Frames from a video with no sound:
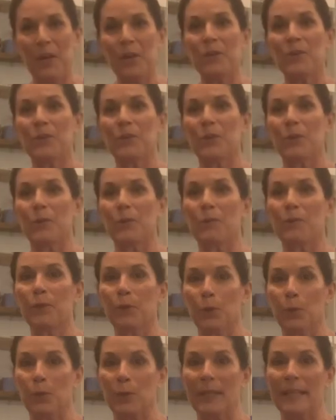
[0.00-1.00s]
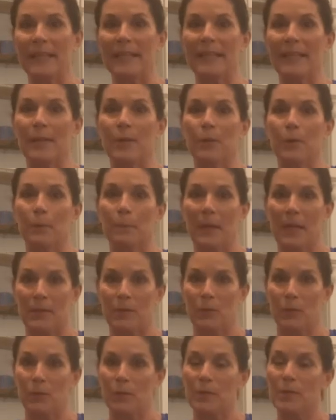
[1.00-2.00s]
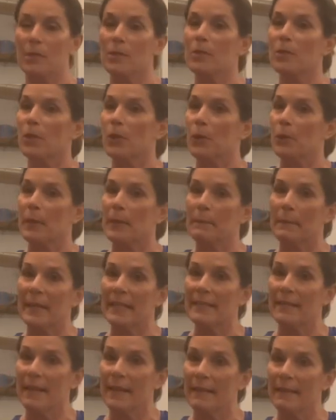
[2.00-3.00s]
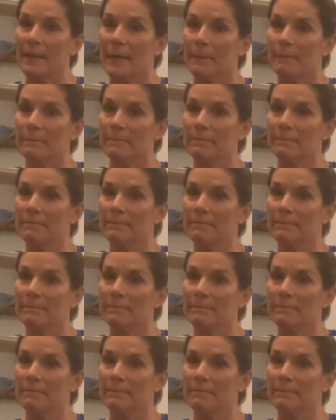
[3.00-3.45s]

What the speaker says: to fueling your muscles so you can maintain them.